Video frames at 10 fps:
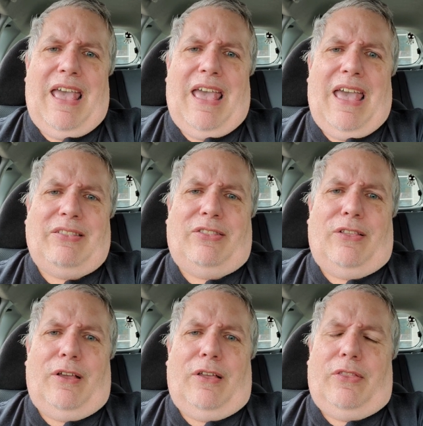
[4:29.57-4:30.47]
at
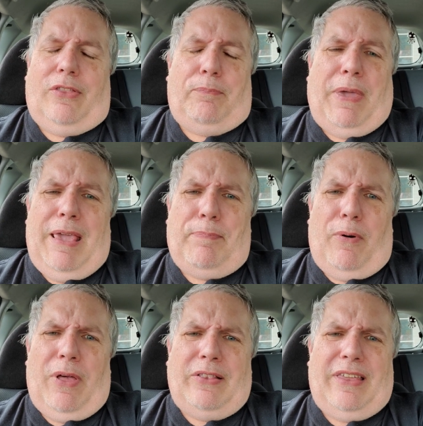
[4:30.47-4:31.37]
the
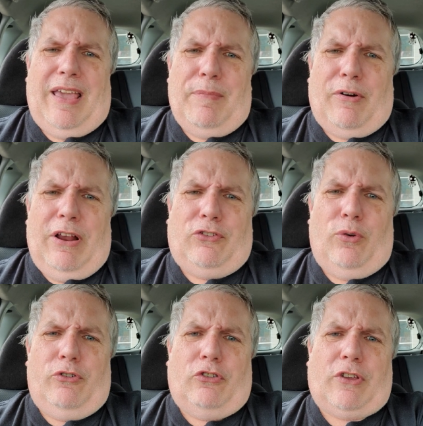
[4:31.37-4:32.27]
people, at the immigrants
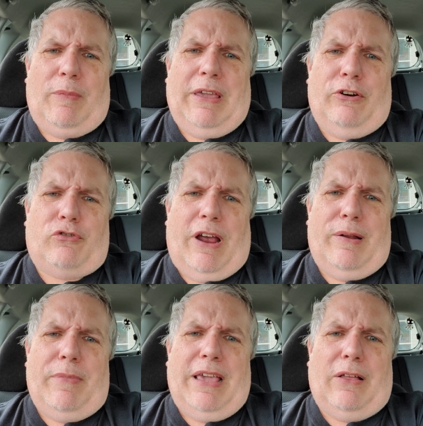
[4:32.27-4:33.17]
who are just coming here trying
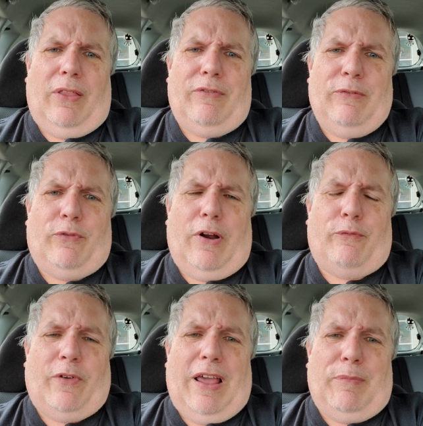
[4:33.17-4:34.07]
to make a living for their
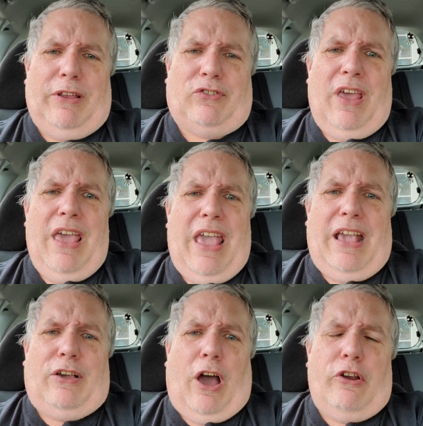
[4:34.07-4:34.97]
families
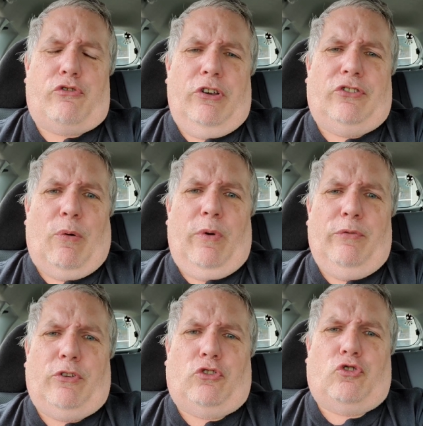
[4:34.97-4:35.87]
in countries that
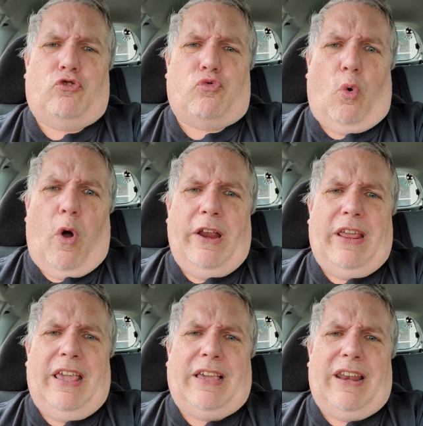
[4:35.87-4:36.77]
we've destroyed
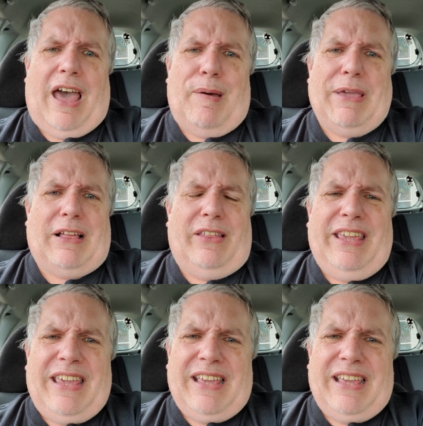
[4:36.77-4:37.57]
economically